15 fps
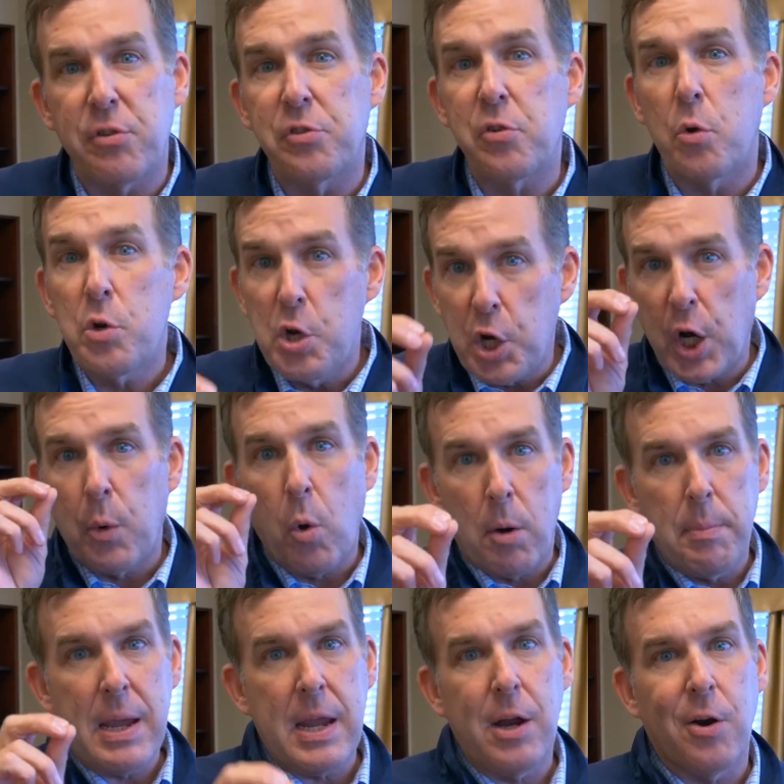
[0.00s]
And so you're going to want
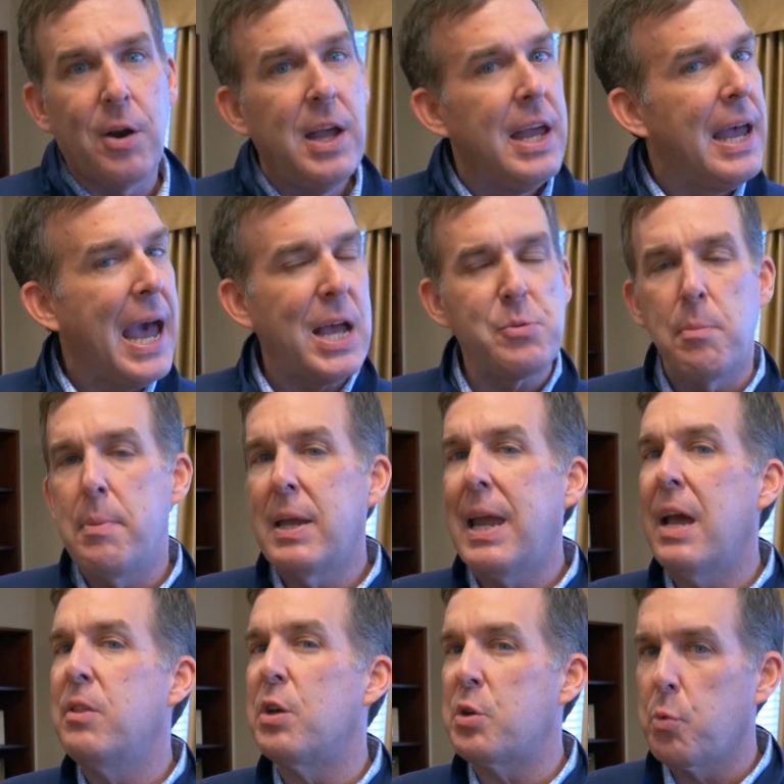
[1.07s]
to be here as we
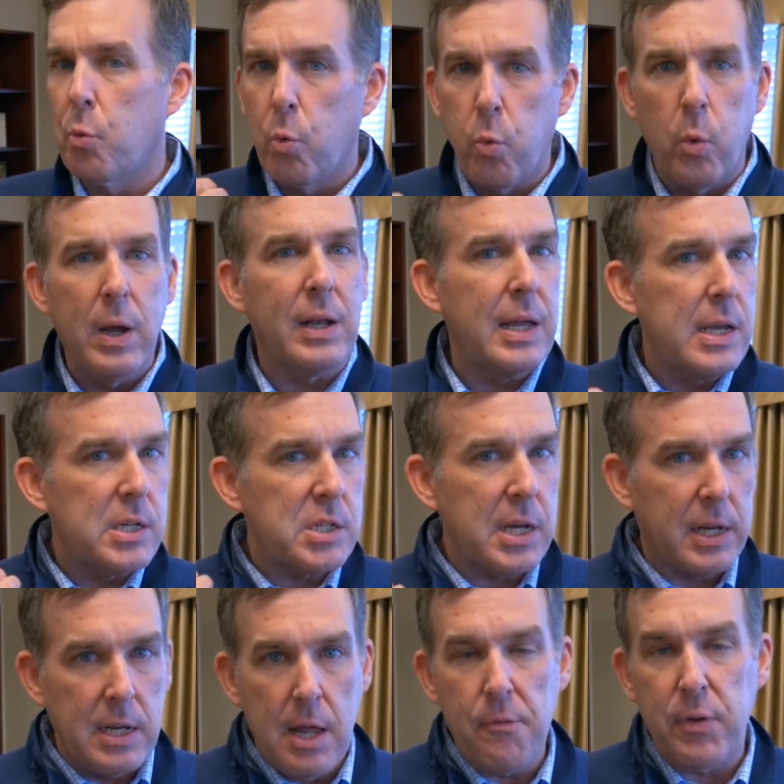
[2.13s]
begin this really
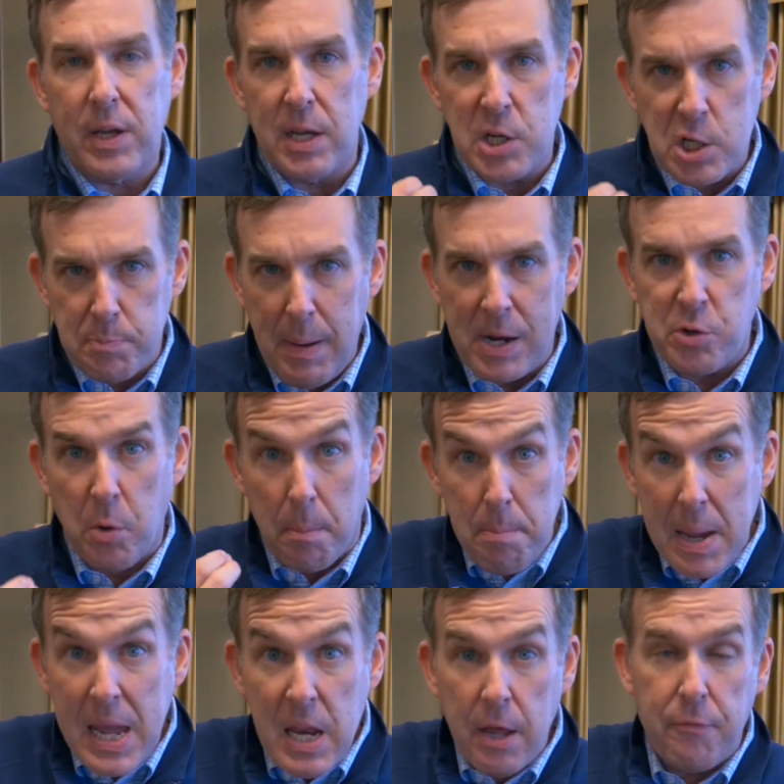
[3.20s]
significant, special,
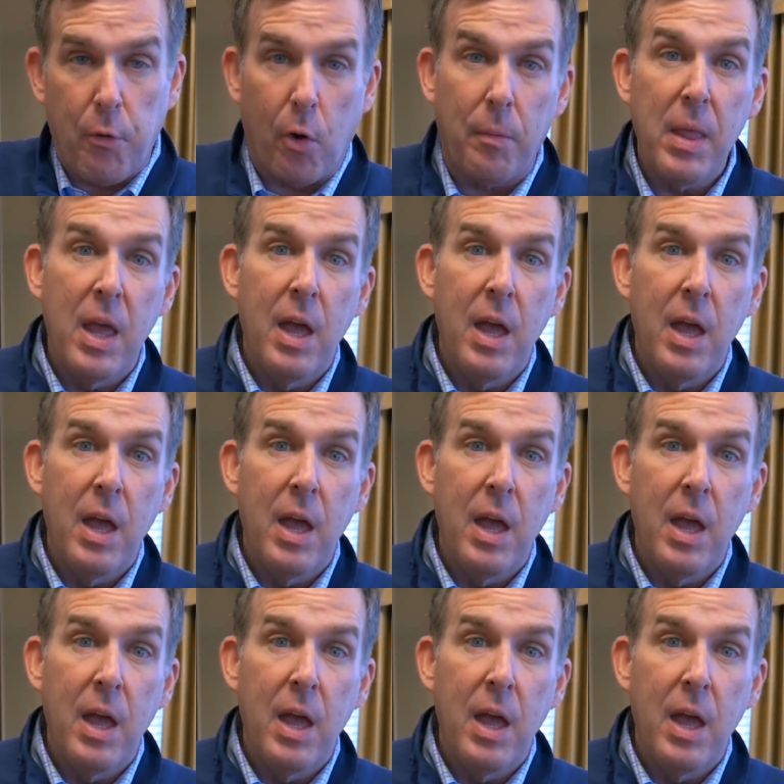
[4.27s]
meaningful